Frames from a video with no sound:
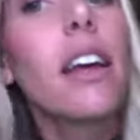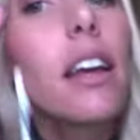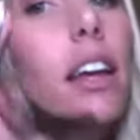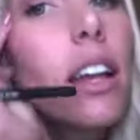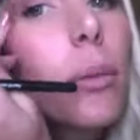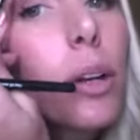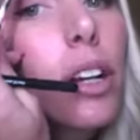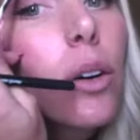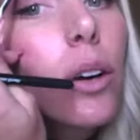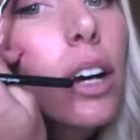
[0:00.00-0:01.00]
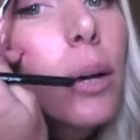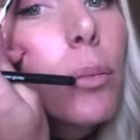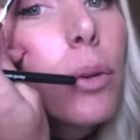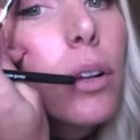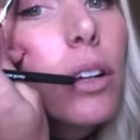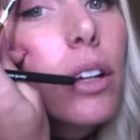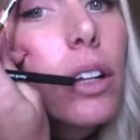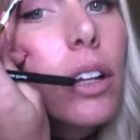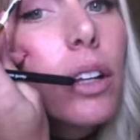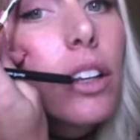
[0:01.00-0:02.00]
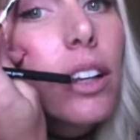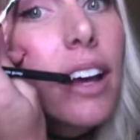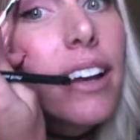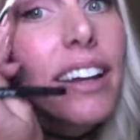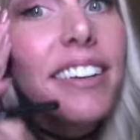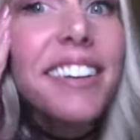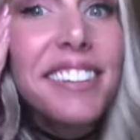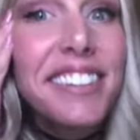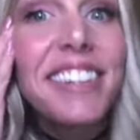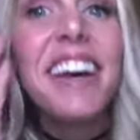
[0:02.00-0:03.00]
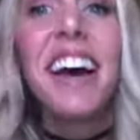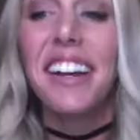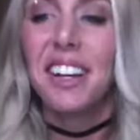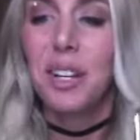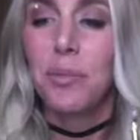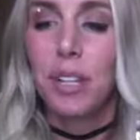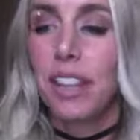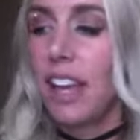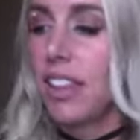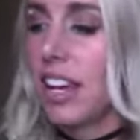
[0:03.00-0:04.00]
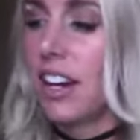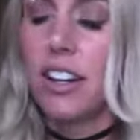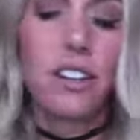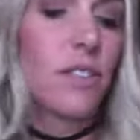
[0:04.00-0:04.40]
and I'm going to go up and again, just a dot, put that there.